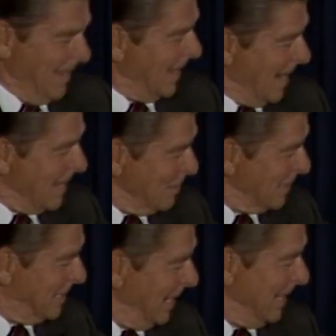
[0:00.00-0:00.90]
And I
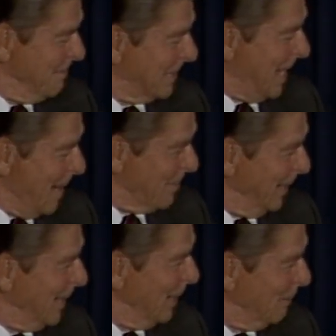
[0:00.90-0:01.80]
thought dealing with
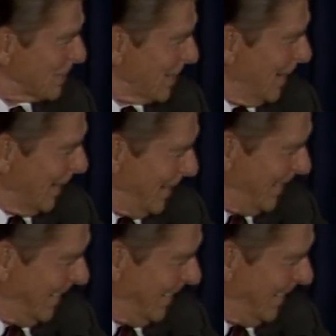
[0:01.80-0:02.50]
Capitol Hill was hard.